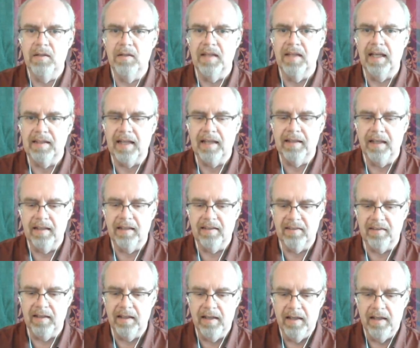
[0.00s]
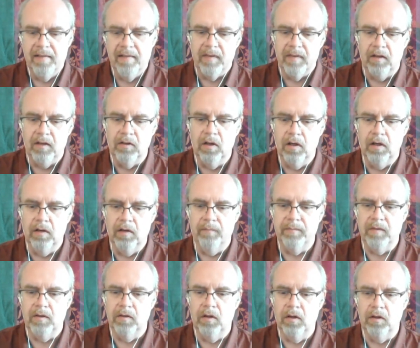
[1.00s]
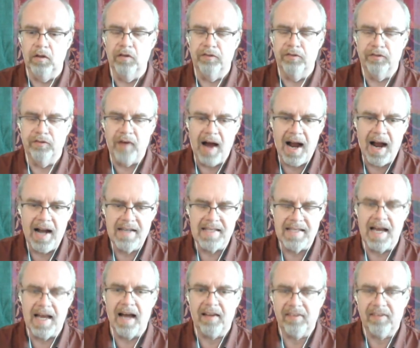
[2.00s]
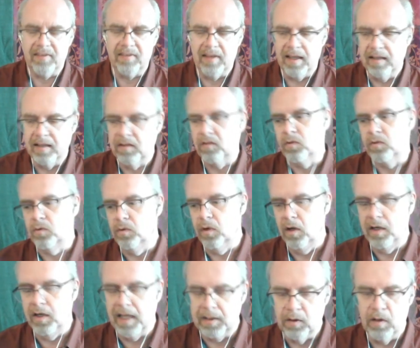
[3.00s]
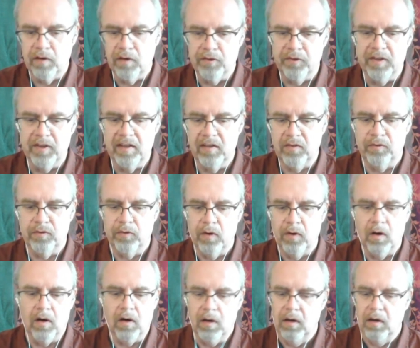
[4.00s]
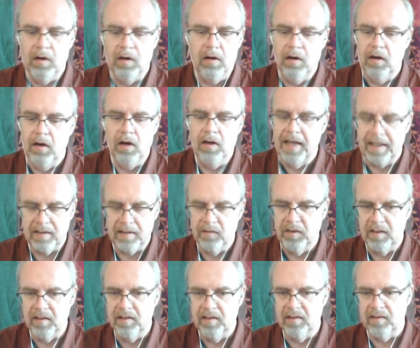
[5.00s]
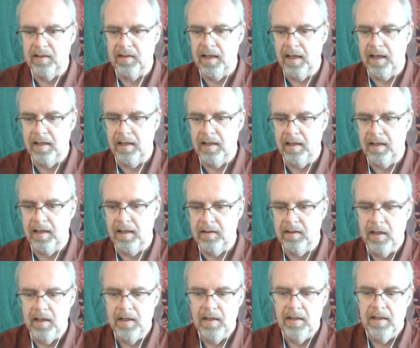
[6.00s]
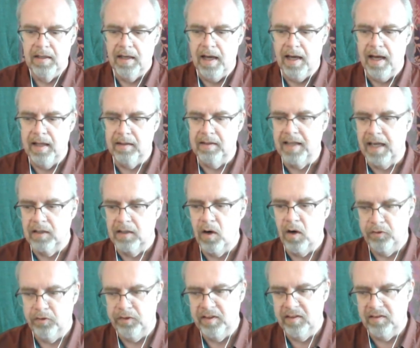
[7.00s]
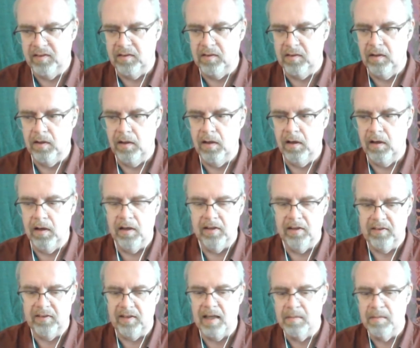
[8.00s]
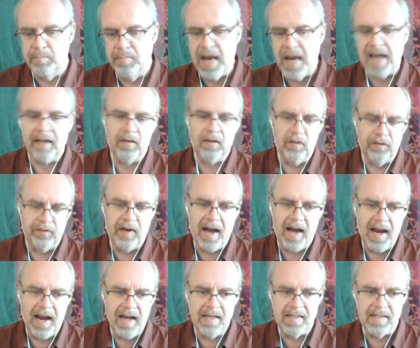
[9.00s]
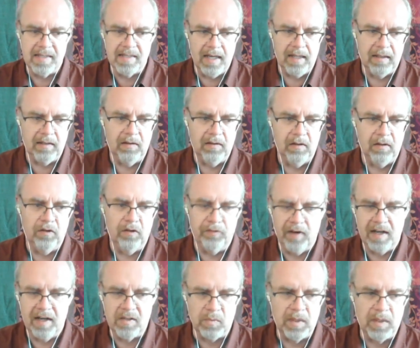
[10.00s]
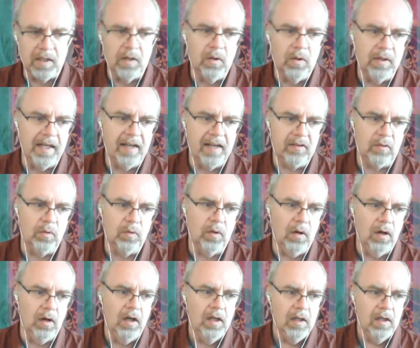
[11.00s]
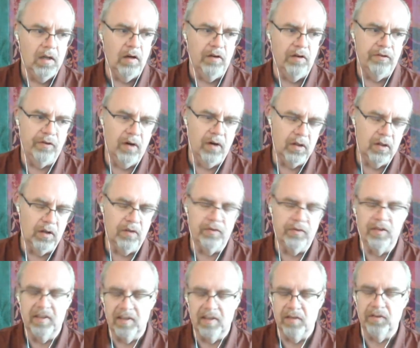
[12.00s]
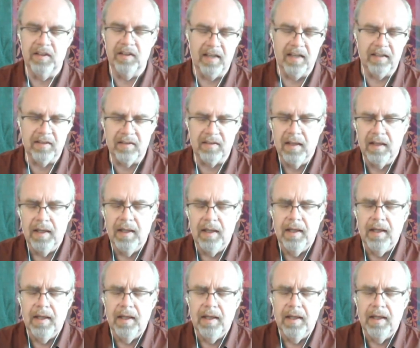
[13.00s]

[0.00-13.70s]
the data that say, The, the the files are sent to another office for uh, an activities, and and the other office uh, send back the files, and uh, the files will go next to a, a third office and things like this.